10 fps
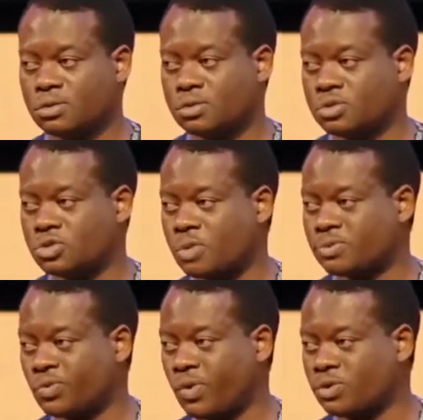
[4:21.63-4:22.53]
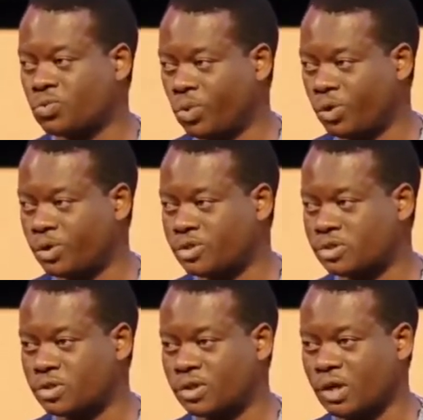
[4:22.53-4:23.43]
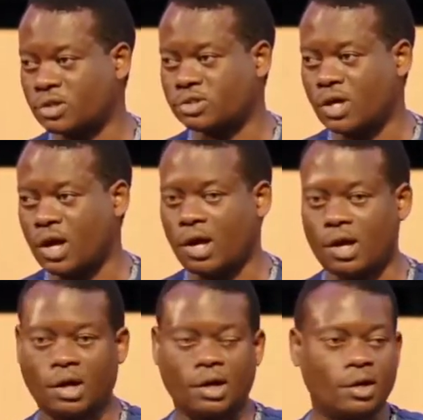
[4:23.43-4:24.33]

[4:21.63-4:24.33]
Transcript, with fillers: subsequent words that are